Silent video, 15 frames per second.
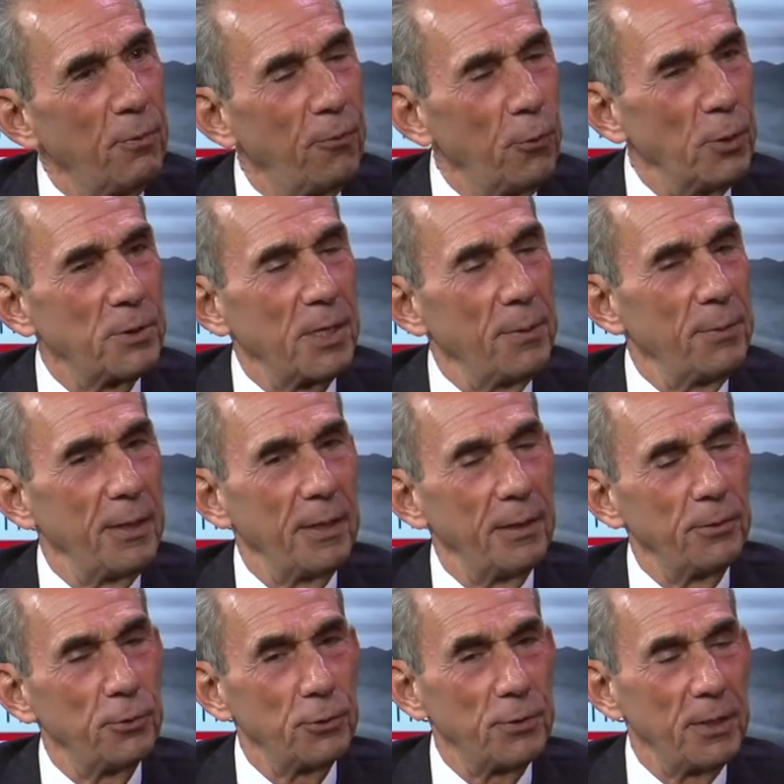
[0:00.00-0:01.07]
before something
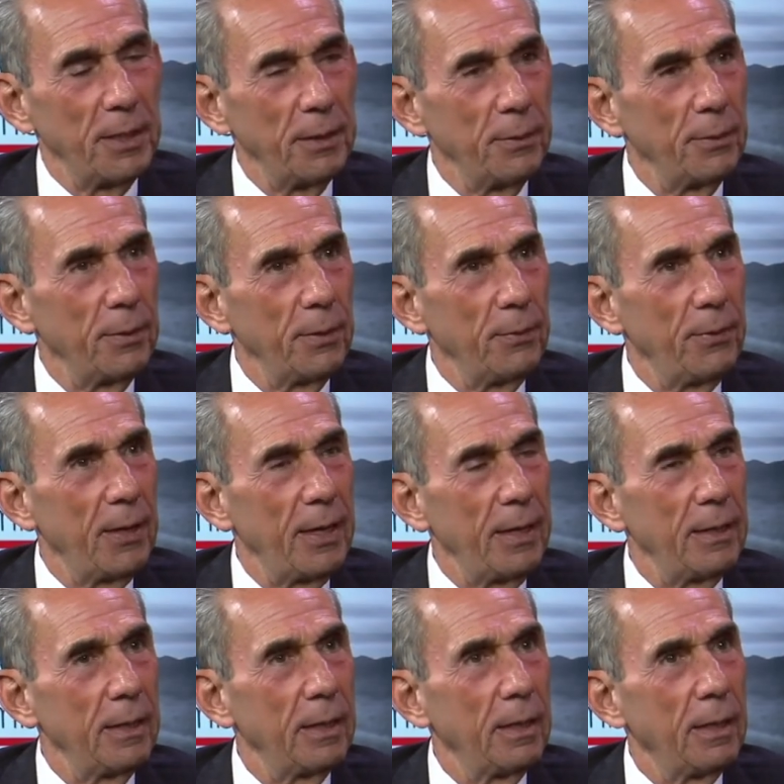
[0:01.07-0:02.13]
interesting, that
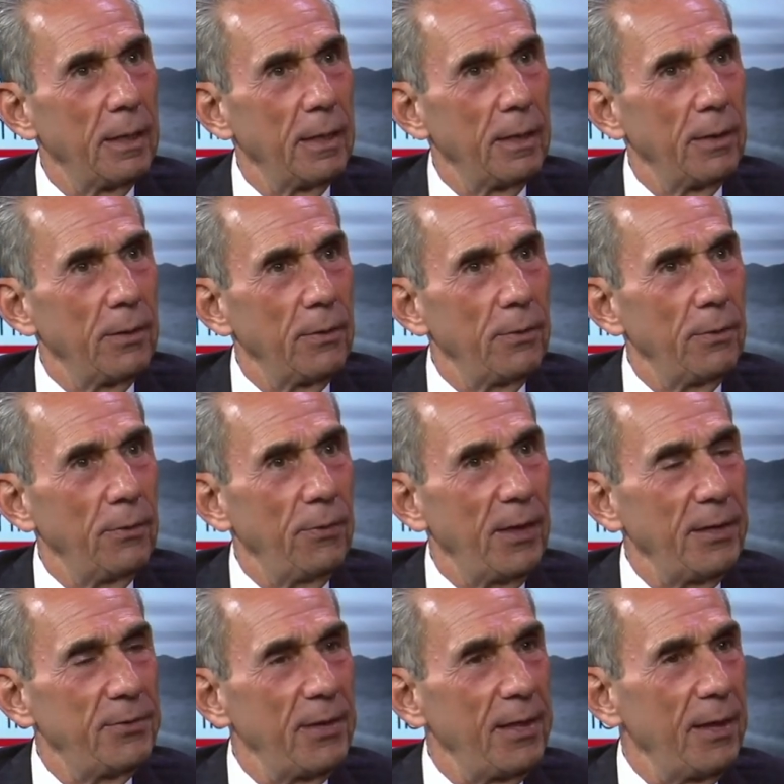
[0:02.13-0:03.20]

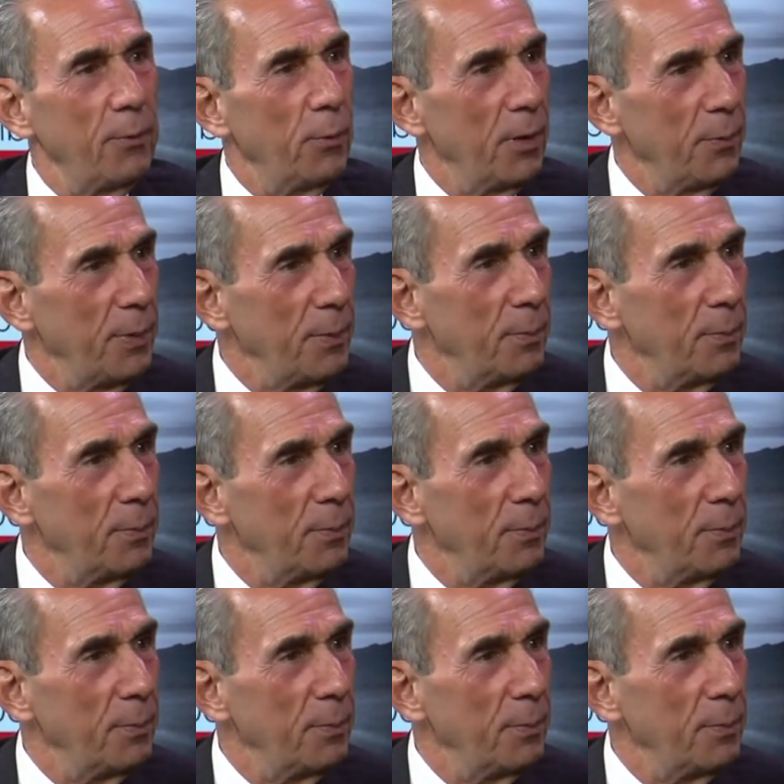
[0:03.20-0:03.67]
they say they want to be